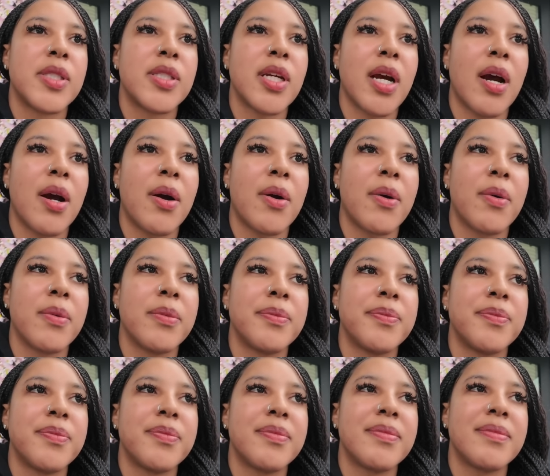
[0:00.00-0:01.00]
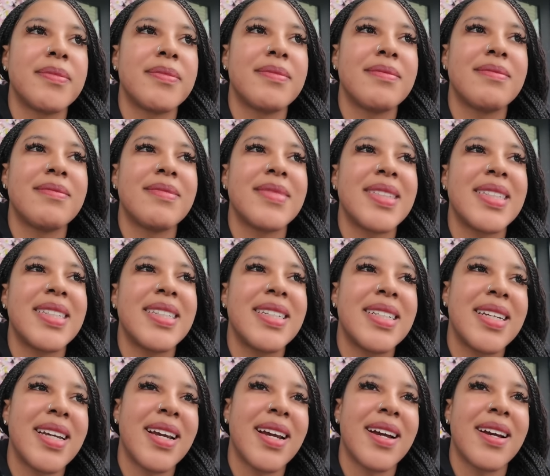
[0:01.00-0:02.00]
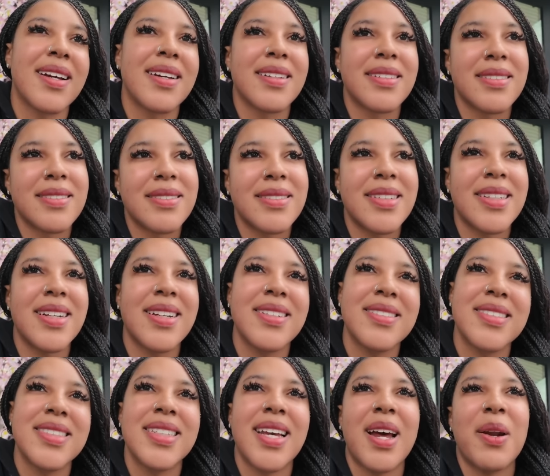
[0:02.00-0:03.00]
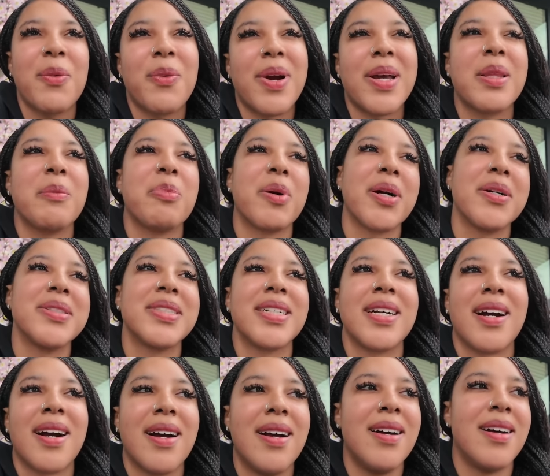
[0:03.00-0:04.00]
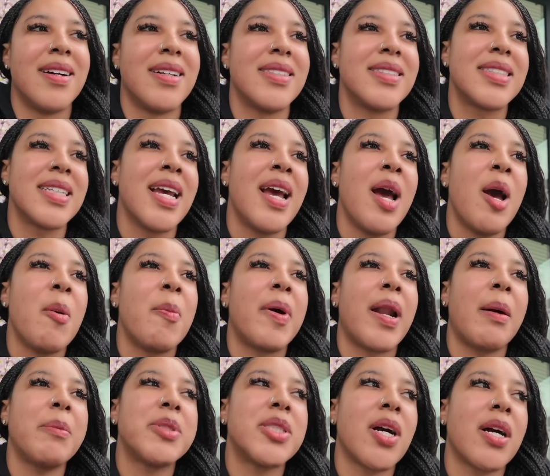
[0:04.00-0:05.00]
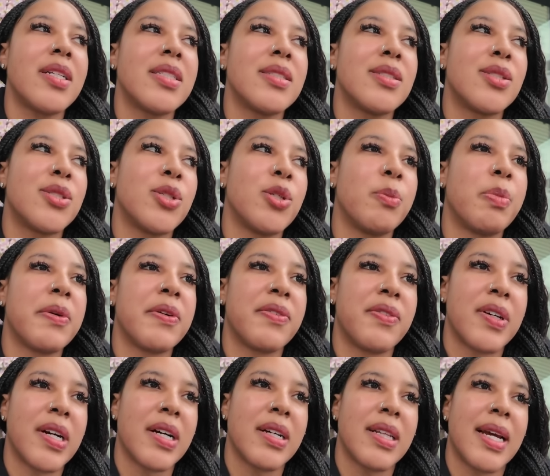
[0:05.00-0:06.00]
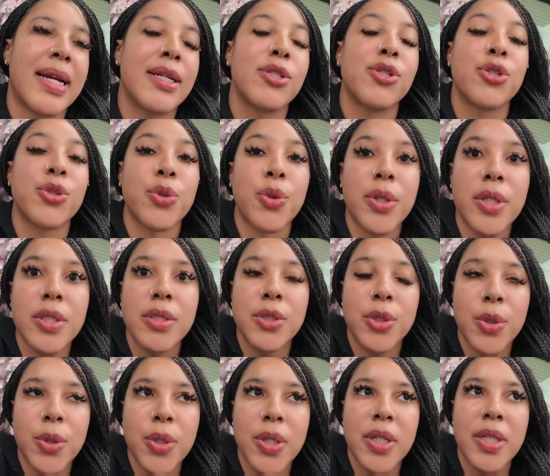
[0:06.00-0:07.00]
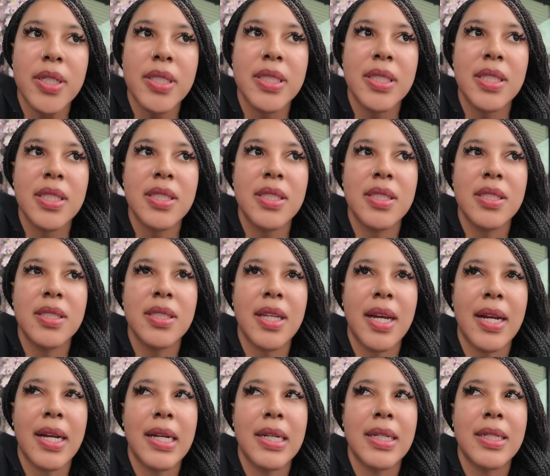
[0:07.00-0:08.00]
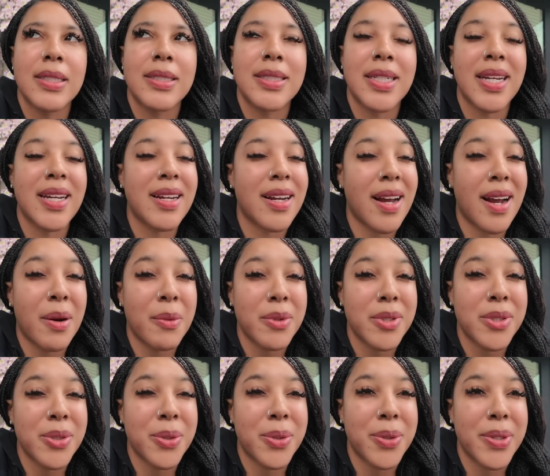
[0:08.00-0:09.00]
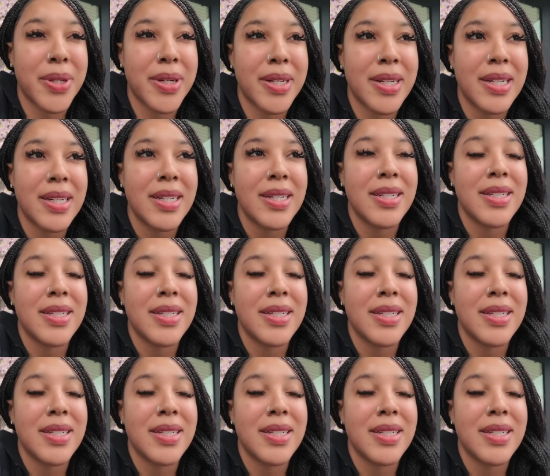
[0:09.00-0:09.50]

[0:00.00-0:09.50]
So yeah, you know, you just gotta weigh the pros and cons. But I'm starting to prefer like shorter tours. This is like a 10-hour tour.